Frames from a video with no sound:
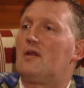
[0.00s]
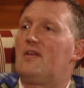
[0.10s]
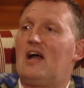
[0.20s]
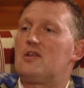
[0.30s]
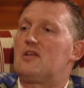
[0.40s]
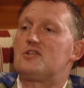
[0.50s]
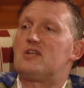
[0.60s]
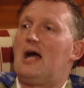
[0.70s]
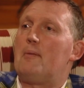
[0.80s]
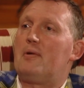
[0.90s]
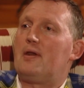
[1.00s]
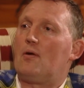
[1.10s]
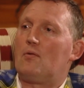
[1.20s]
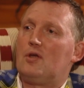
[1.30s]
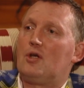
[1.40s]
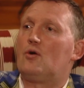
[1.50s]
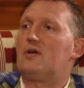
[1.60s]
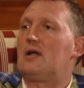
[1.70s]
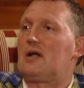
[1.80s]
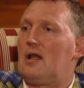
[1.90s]
That doesn't happen now. You go
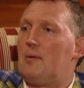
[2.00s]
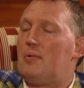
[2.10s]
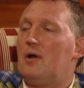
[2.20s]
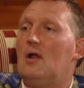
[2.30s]
to your club,